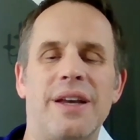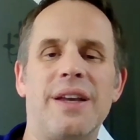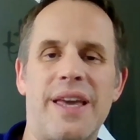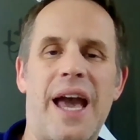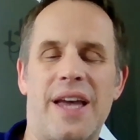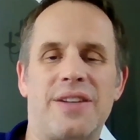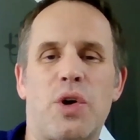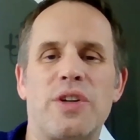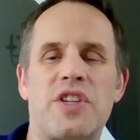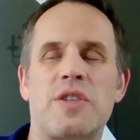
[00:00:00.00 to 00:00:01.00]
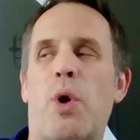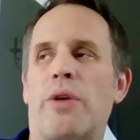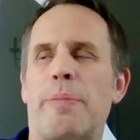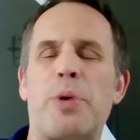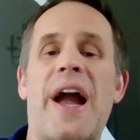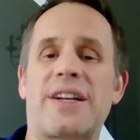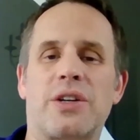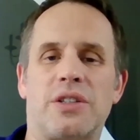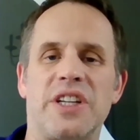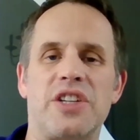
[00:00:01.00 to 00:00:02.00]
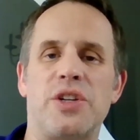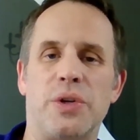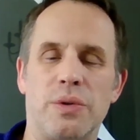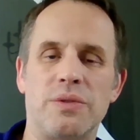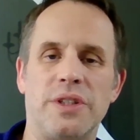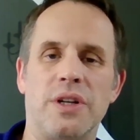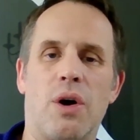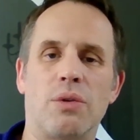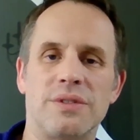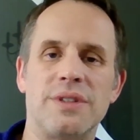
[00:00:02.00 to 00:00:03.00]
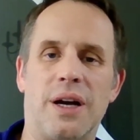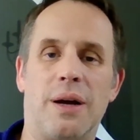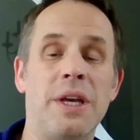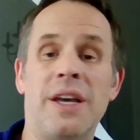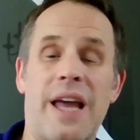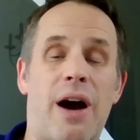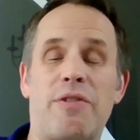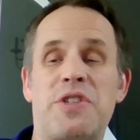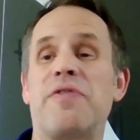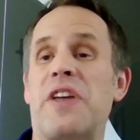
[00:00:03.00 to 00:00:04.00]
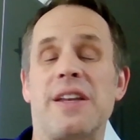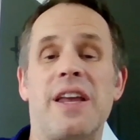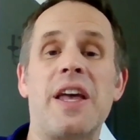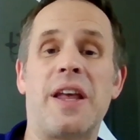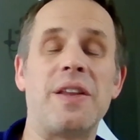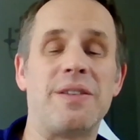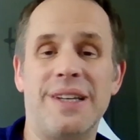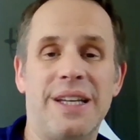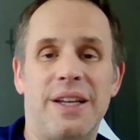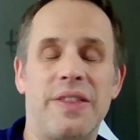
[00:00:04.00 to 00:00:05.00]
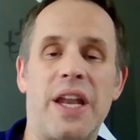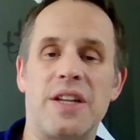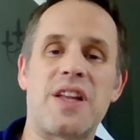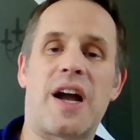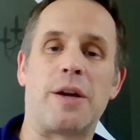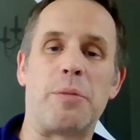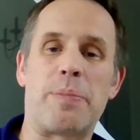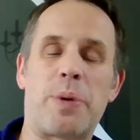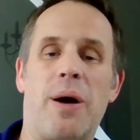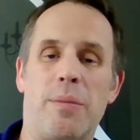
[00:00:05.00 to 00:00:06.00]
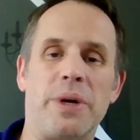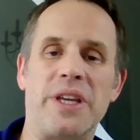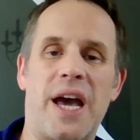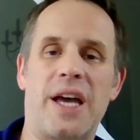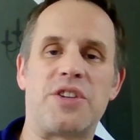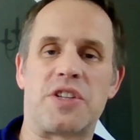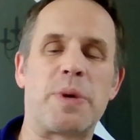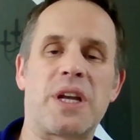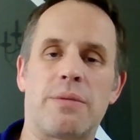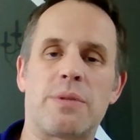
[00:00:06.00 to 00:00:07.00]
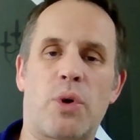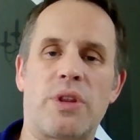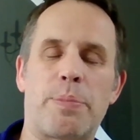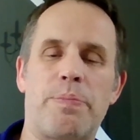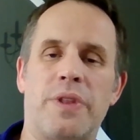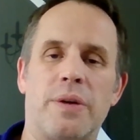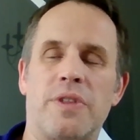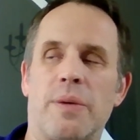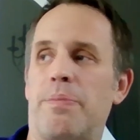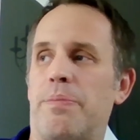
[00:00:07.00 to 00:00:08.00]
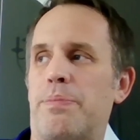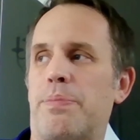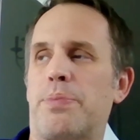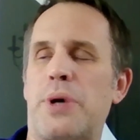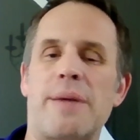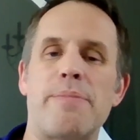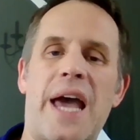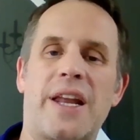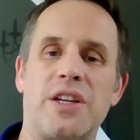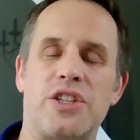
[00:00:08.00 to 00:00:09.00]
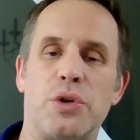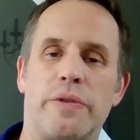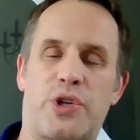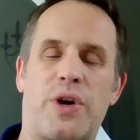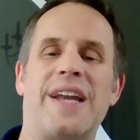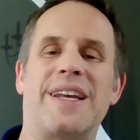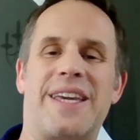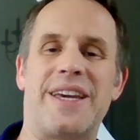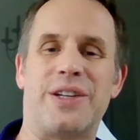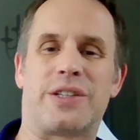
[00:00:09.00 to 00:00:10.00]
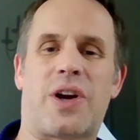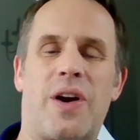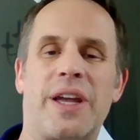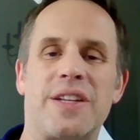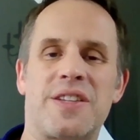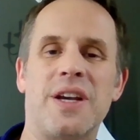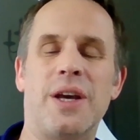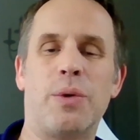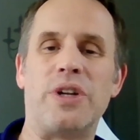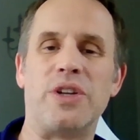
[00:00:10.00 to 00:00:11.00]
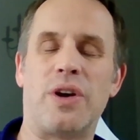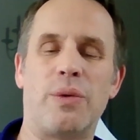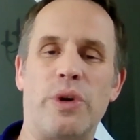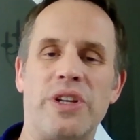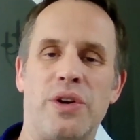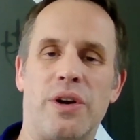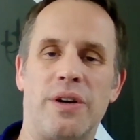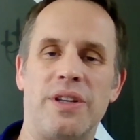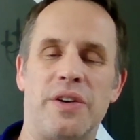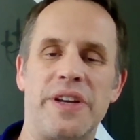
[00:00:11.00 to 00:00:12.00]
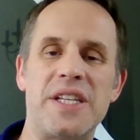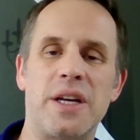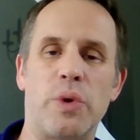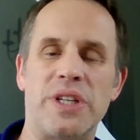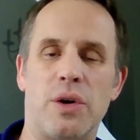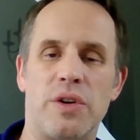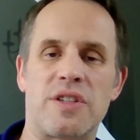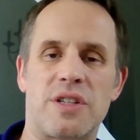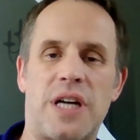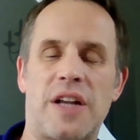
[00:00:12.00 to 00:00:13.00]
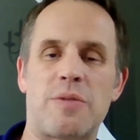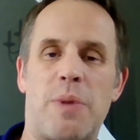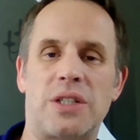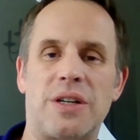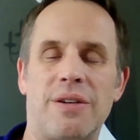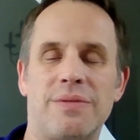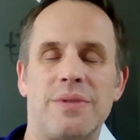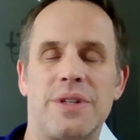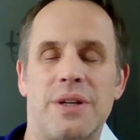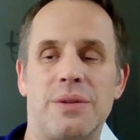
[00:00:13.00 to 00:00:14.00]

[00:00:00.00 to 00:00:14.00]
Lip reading: And so it's just more of a practical issue, Now, obviously, if they can hit it, then it's not going to be a problem. But yeah, it just becomes more the pragmatic issue of trying to get your targets when your eating window is a lot smaller. So